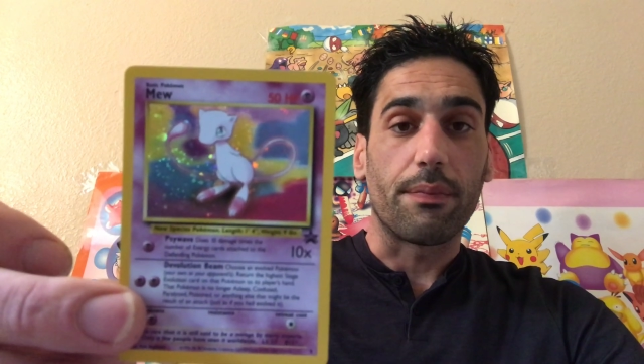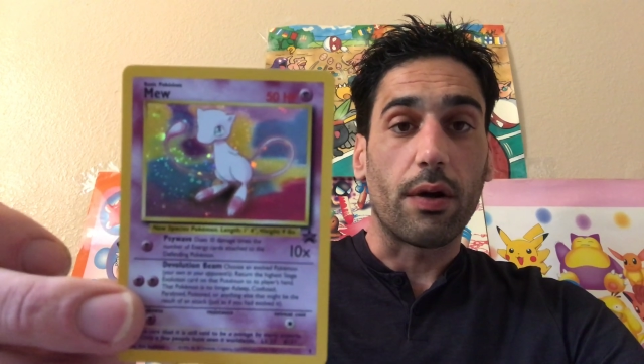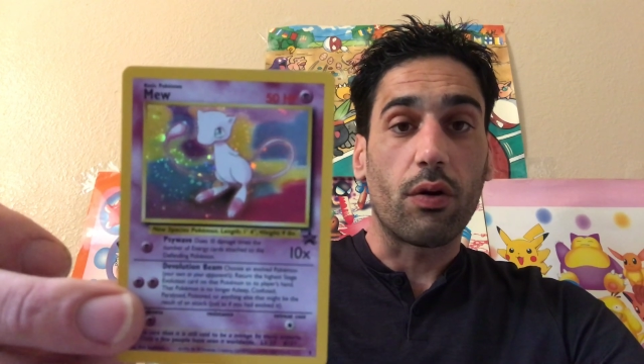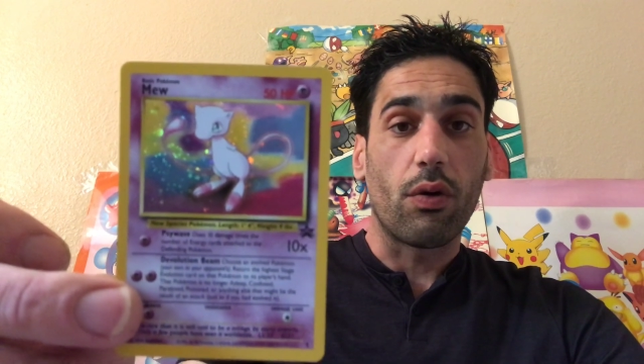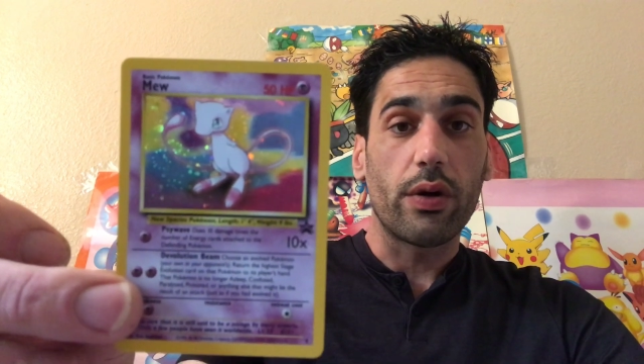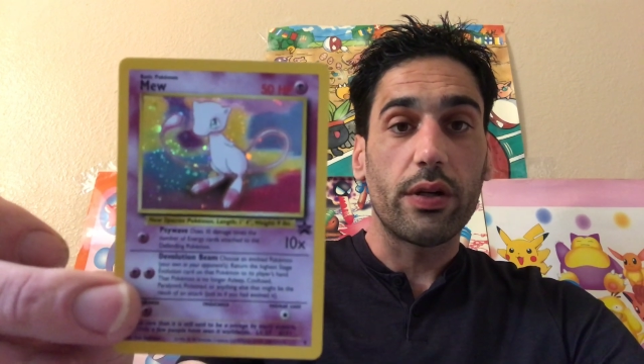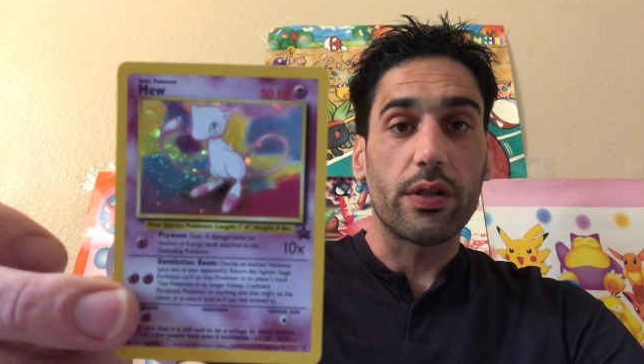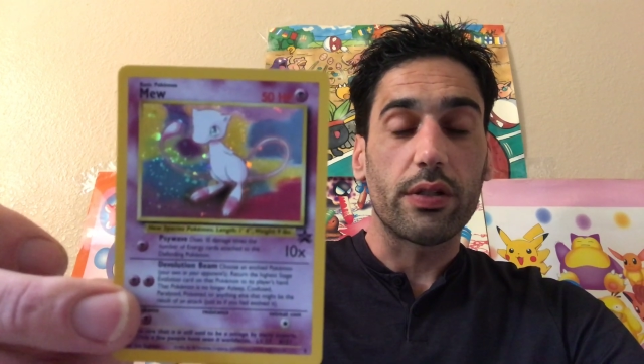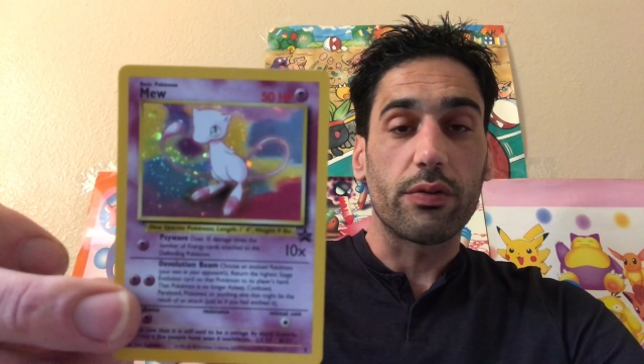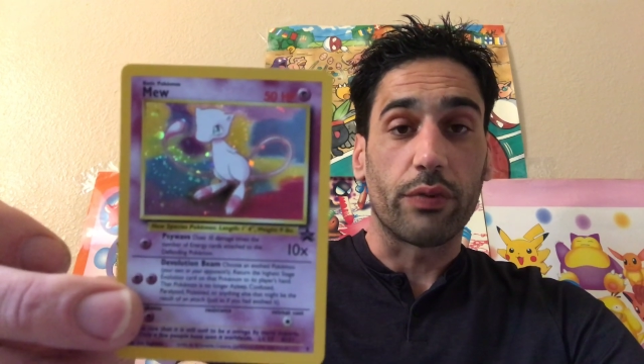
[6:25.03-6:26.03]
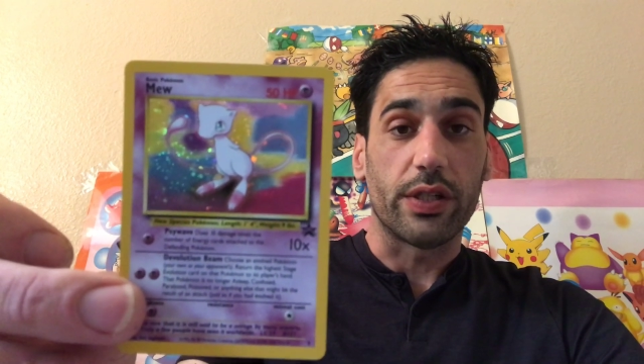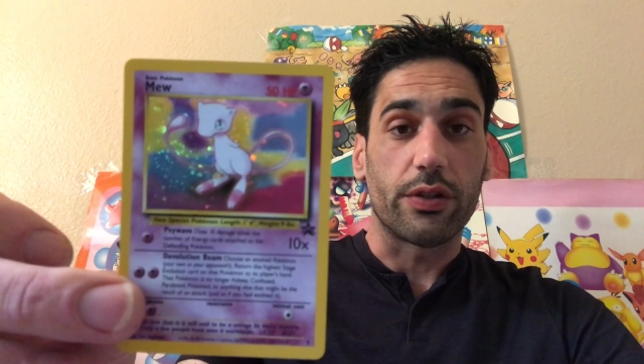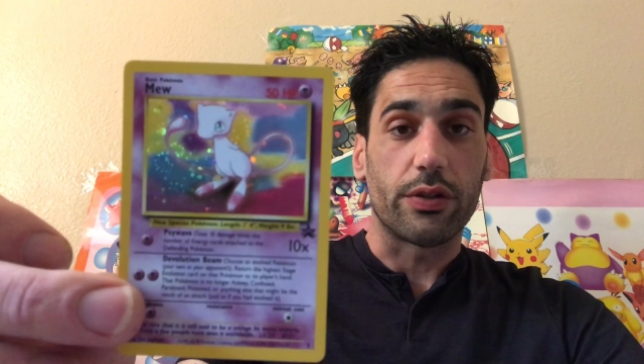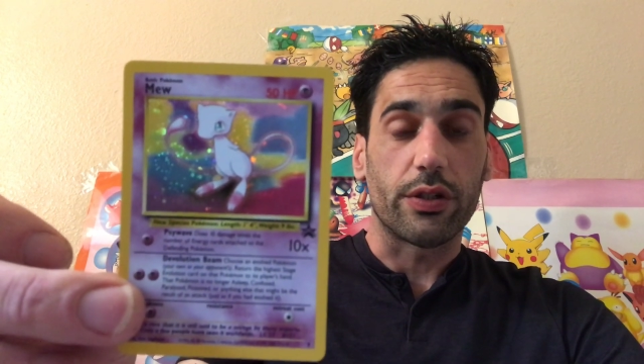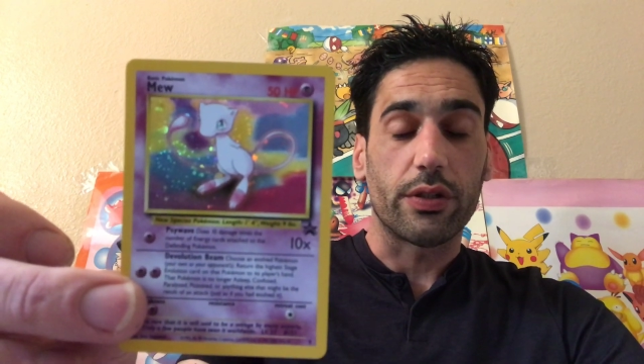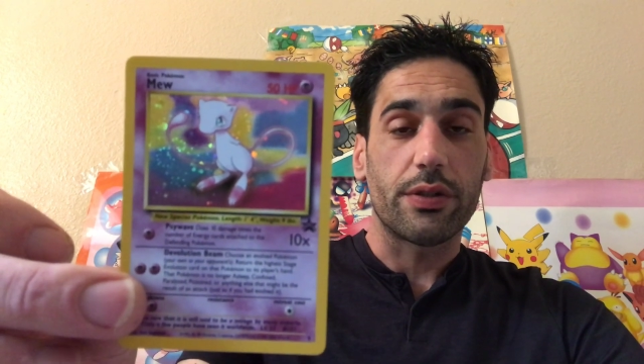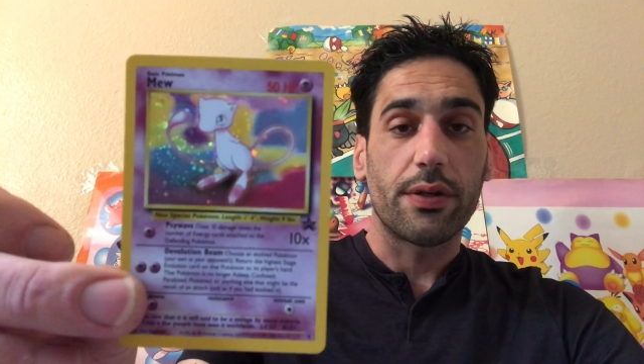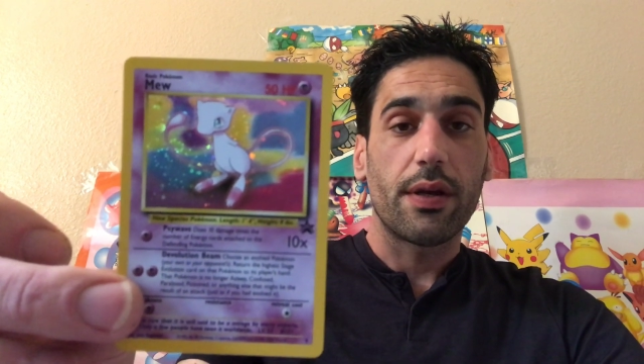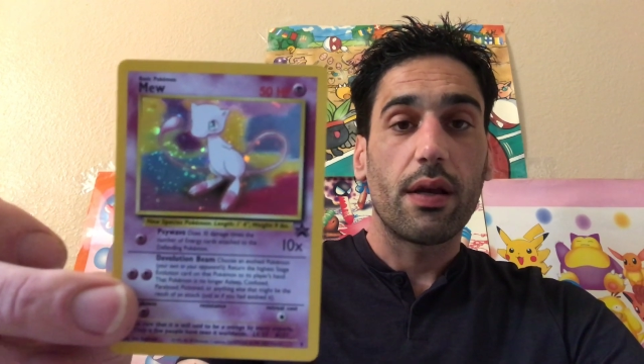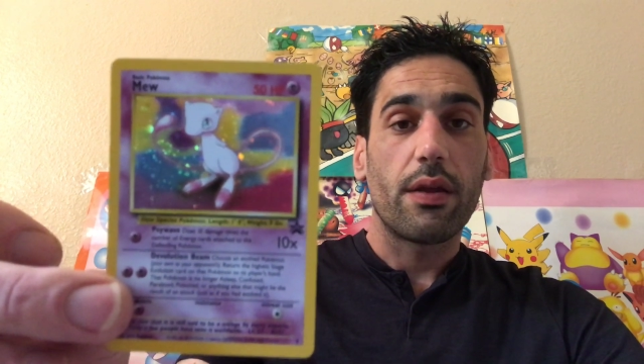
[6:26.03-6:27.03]
according to researchers,
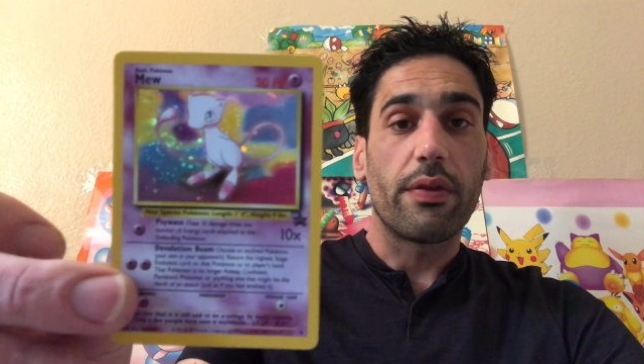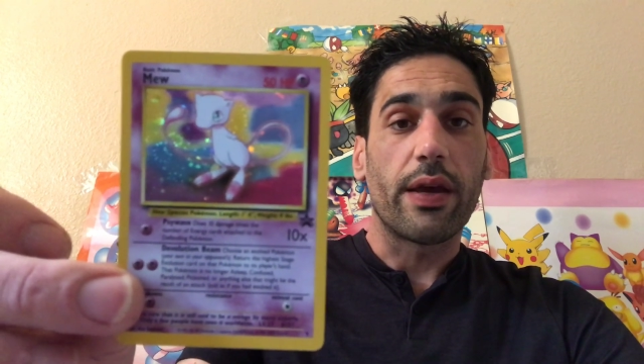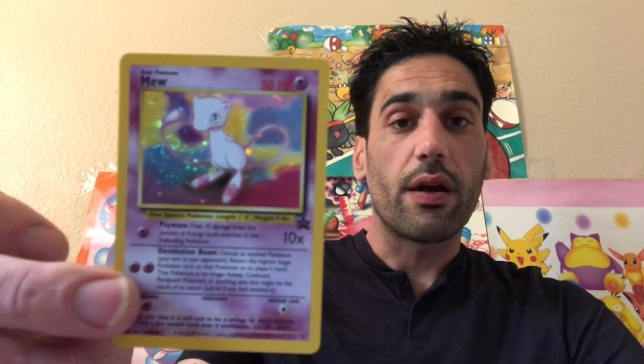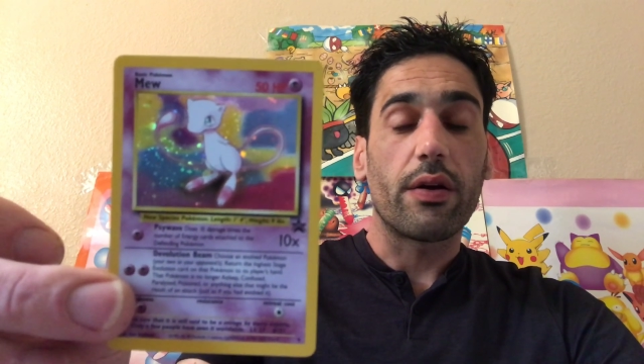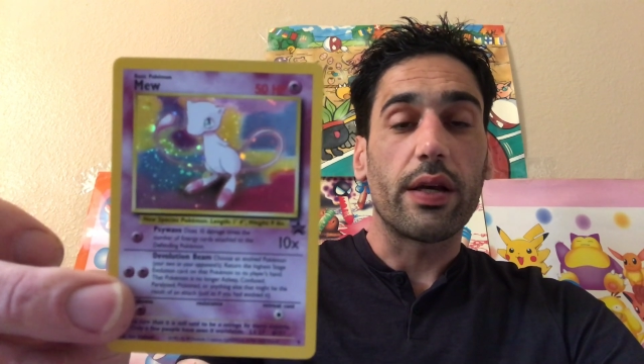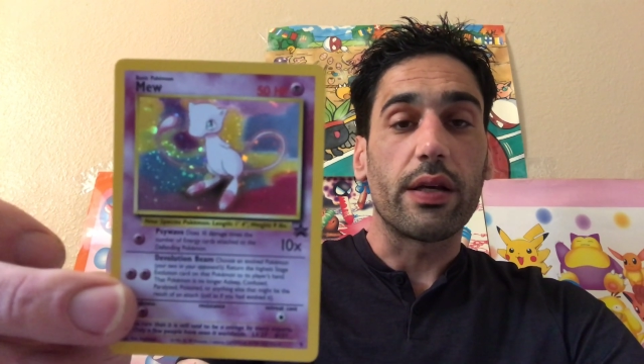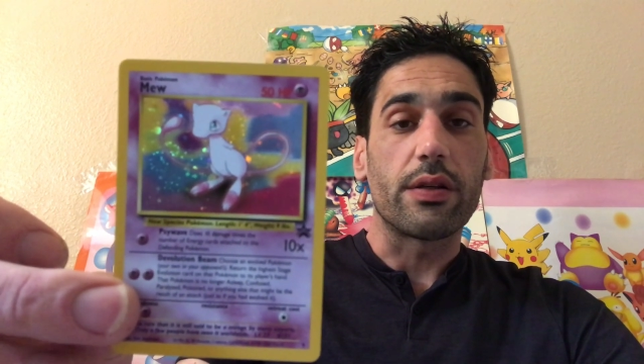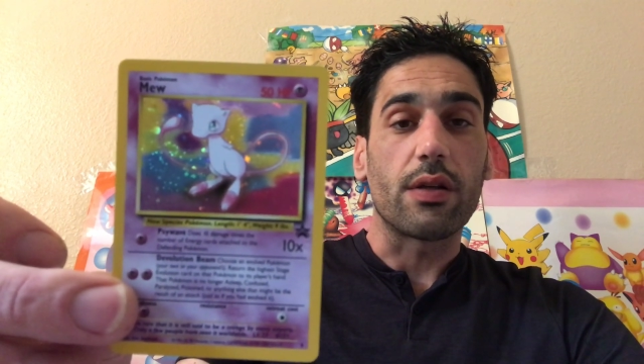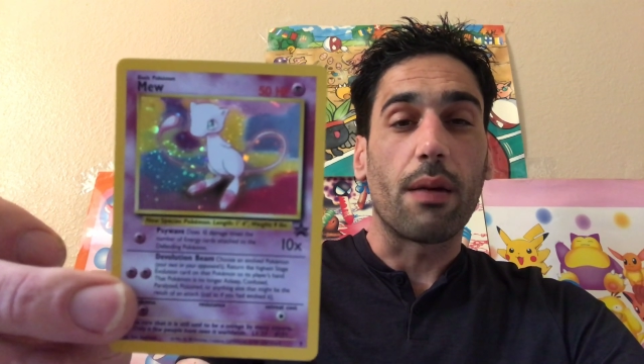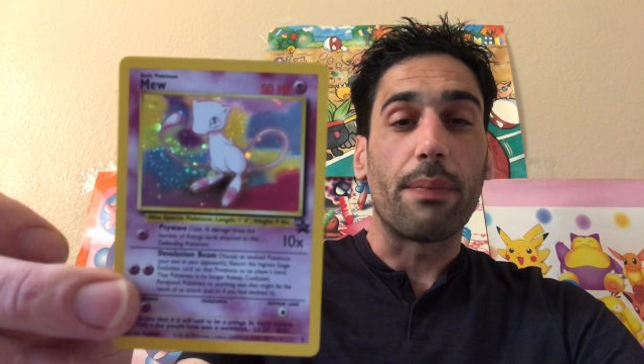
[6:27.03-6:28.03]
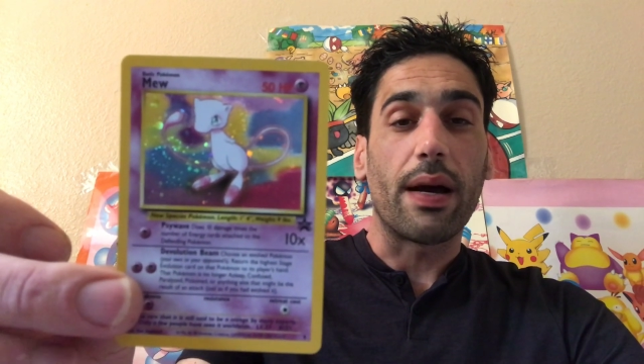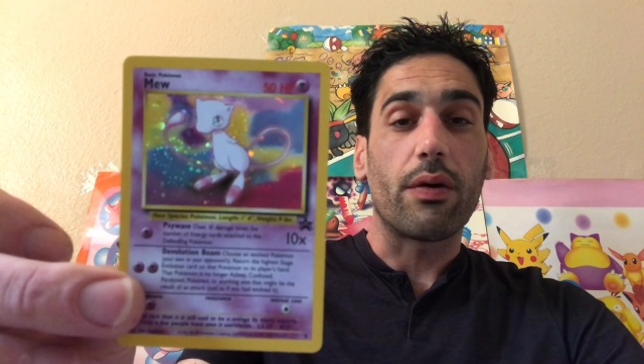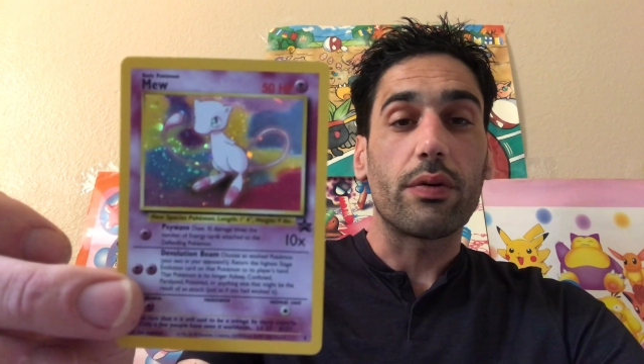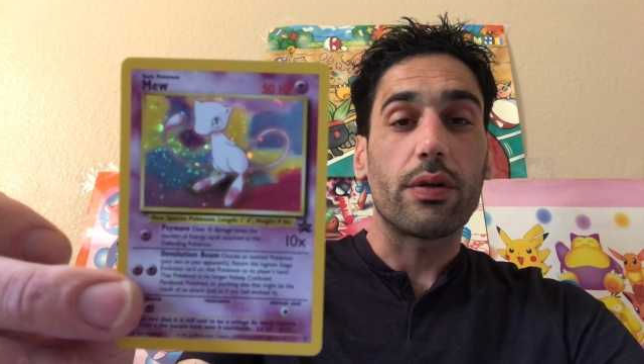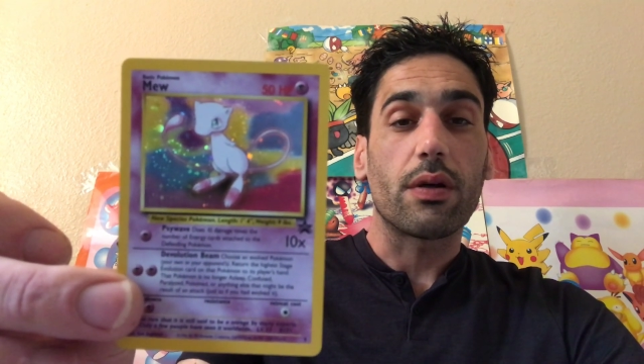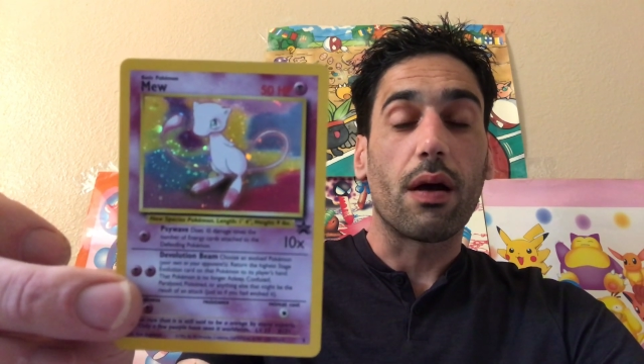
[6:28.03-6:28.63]
there is about